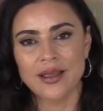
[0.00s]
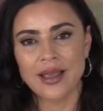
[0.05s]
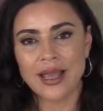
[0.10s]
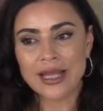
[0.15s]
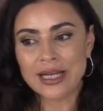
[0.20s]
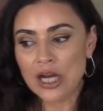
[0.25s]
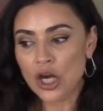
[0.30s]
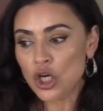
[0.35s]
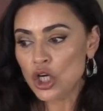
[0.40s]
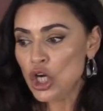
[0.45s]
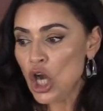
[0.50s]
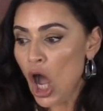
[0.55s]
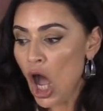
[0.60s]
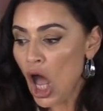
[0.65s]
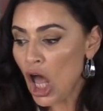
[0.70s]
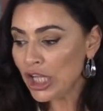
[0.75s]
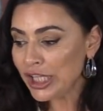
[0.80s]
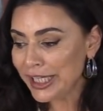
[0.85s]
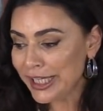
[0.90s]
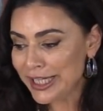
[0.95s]
and our
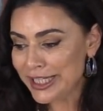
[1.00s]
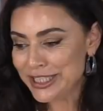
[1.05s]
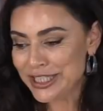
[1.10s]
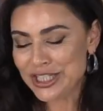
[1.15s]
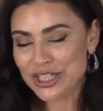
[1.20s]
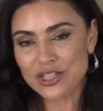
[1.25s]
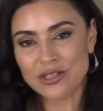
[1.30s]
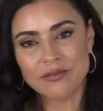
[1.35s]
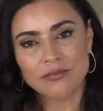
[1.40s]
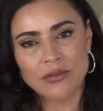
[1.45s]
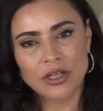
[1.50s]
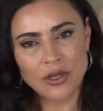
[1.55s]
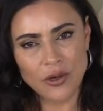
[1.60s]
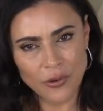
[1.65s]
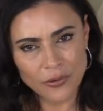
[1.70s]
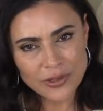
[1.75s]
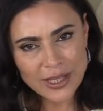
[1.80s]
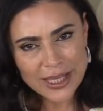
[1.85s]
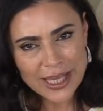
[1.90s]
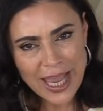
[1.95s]
knowledge.
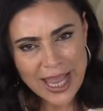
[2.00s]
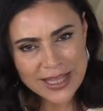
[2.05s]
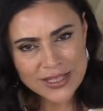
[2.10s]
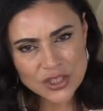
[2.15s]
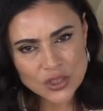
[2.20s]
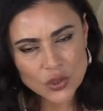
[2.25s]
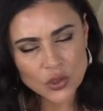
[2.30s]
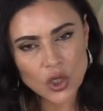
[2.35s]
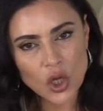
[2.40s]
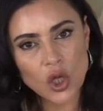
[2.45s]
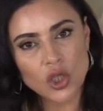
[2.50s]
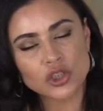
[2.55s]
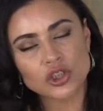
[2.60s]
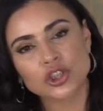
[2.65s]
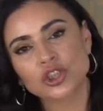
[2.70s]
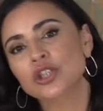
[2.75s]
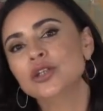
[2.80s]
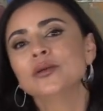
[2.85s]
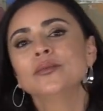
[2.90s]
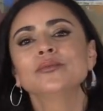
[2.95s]
The cancel
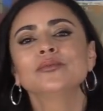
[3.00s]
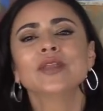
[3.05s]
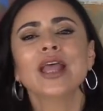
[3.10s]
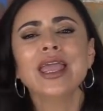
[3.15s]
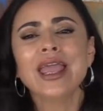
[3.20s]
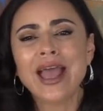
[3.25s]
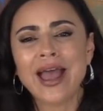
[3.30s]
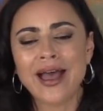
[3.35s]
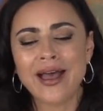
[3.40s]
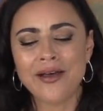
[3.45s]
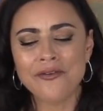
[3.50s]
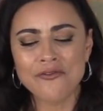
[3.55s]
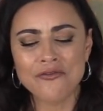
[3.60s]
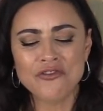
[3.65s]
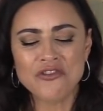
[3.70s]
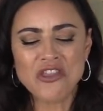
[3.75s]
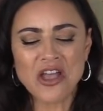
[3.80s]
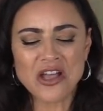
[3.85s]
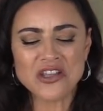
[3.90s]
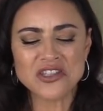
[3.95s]
culture. They
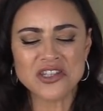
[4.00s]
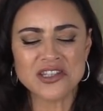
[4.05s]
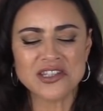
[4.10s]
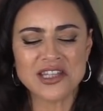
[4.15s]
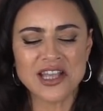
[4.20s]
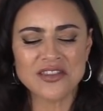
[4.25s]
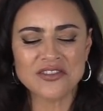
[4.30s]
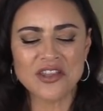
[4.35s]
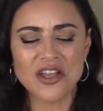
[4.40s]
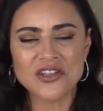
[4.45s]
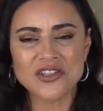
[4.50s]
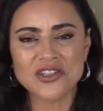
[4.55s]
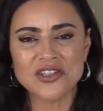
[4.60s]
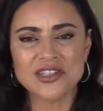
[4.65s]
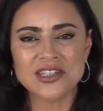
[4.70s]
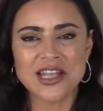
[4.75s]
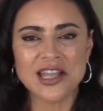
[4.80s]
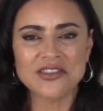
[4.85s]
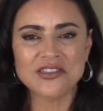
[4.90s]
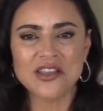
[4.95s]
have dozens and
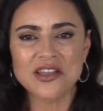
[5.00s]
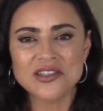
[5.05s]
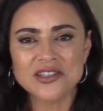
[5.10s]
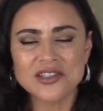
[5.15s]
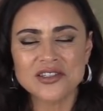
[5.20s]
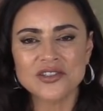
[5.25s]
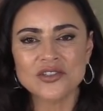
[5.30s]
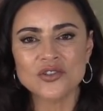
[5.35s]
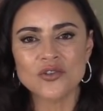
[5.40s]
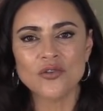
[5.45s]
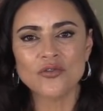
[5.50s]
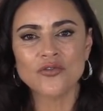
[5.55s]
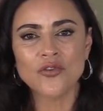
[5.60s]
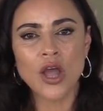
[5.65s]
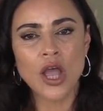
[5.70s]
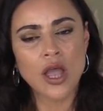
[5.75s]
dozens and dozens of